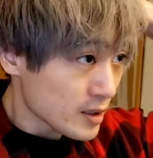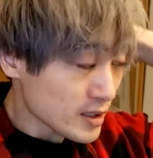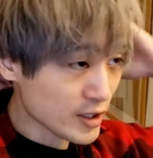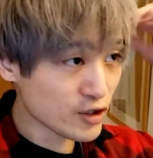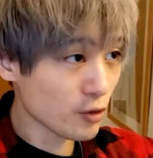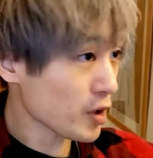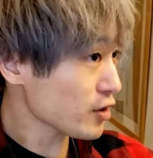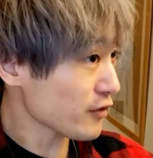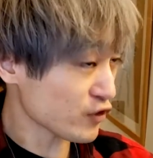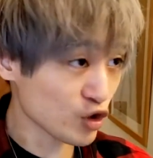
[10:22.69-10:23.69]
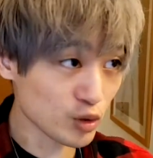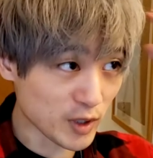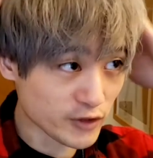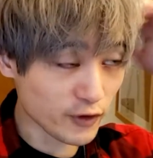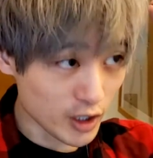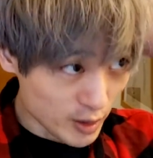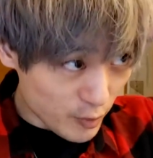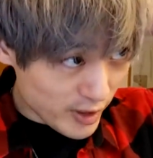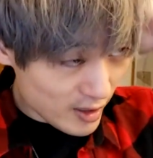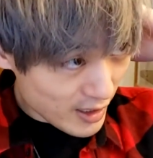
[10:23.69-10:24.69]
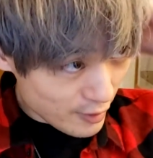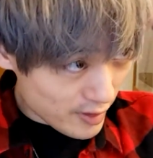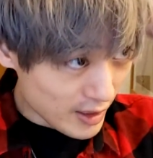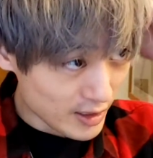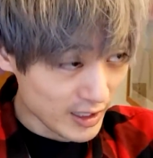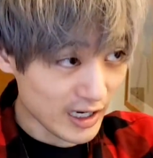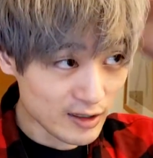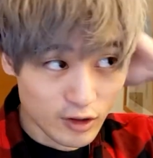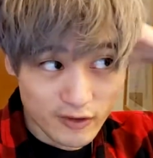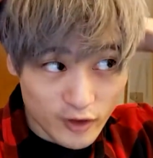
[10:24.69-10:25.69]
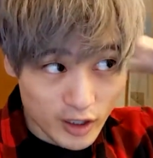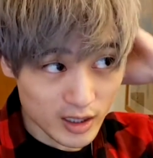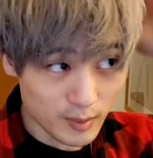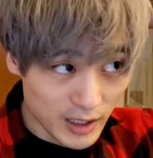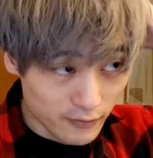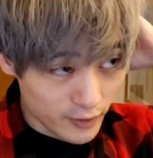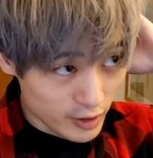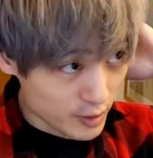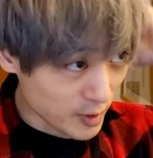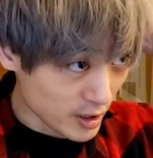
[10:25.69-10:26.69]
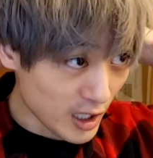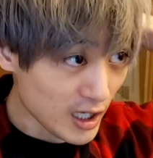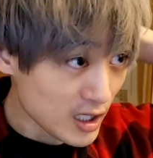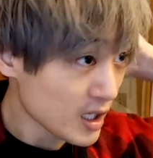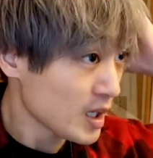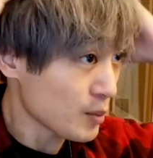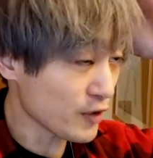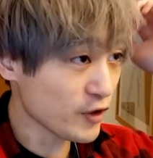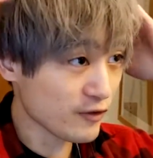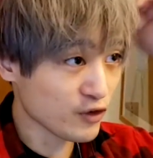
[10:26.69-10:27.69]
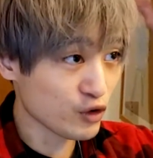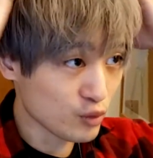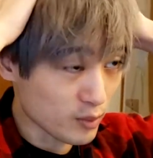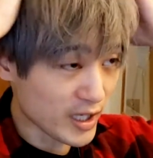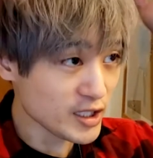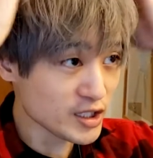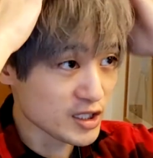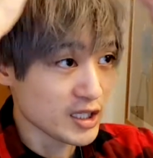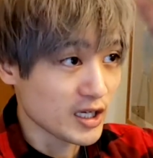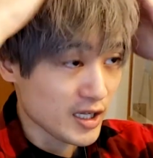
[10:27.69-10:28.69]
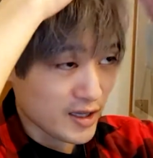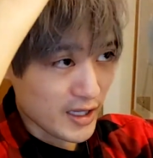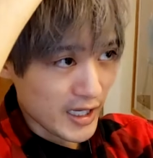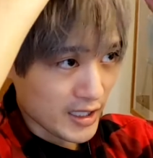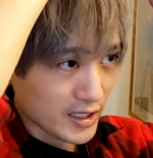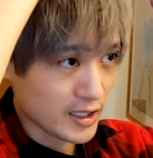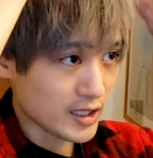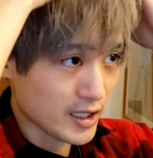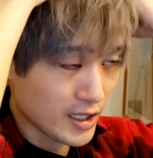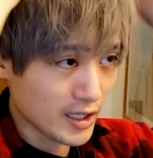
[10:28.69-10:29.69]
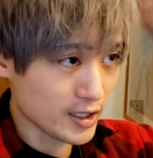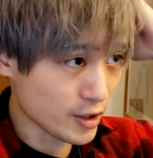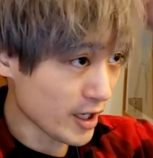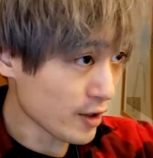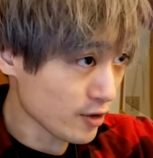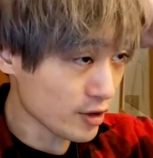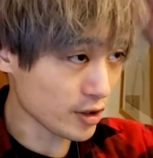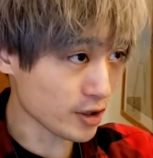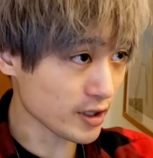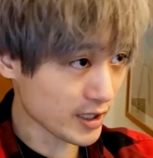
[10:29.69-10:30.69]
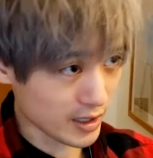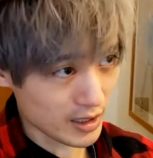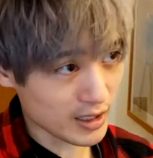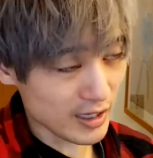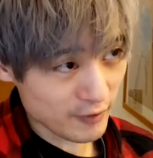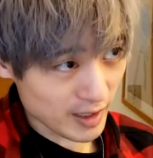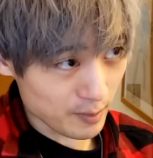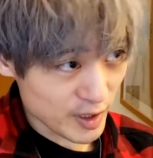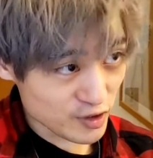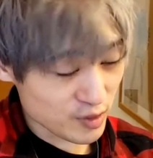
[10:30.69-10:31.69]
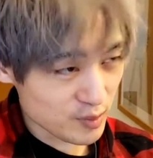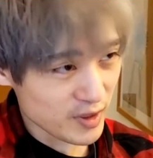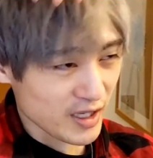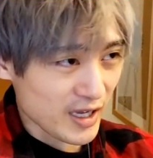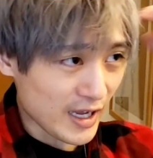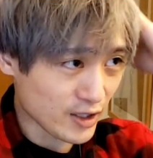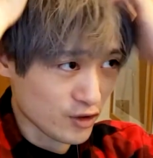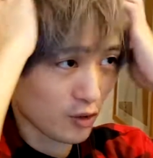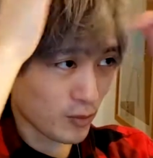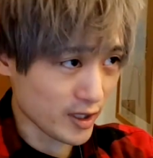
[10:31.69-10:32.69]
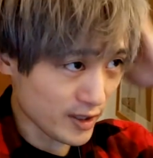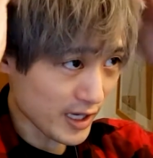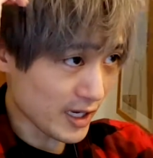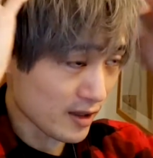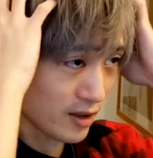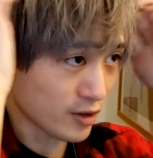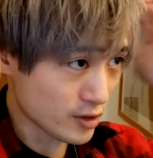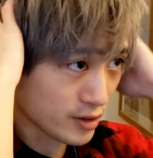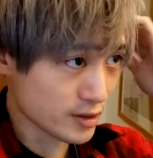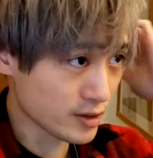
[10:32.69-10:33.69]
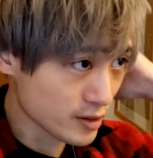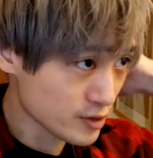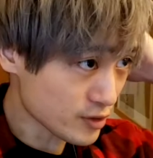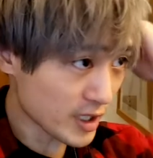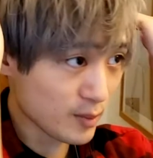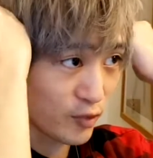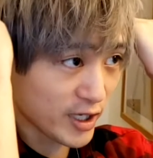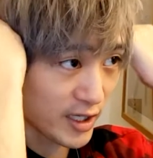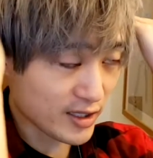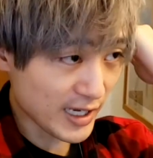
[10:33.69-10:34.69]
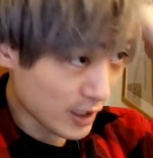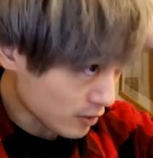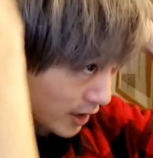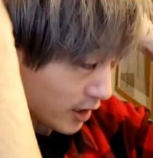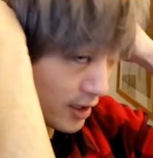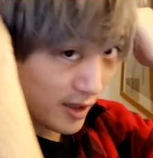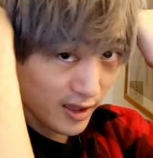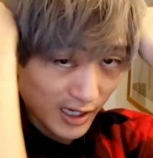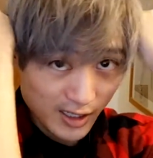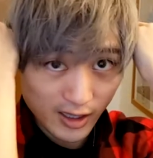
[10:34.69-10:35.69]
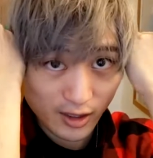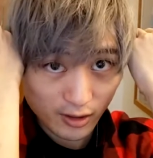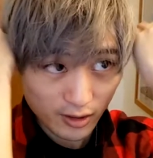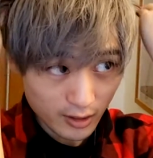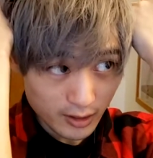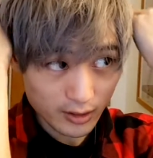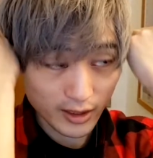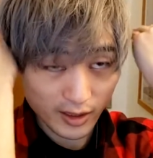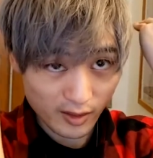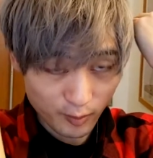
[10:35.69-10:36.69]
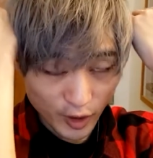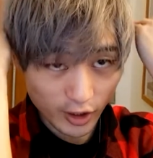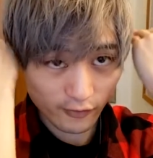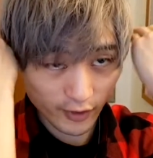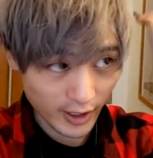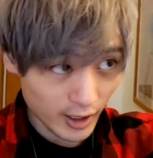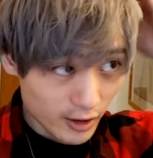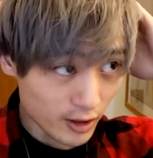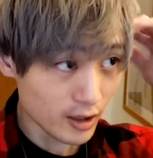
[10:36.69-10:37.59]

Now you don't want to have too much volume with this hair set. Like I know I'm talking about volume a lot, but if you have too much, then your hair is going to look like kind of like a mushroom, and you don't want that. So try to bring it down like on the sides here, like this part of the hair,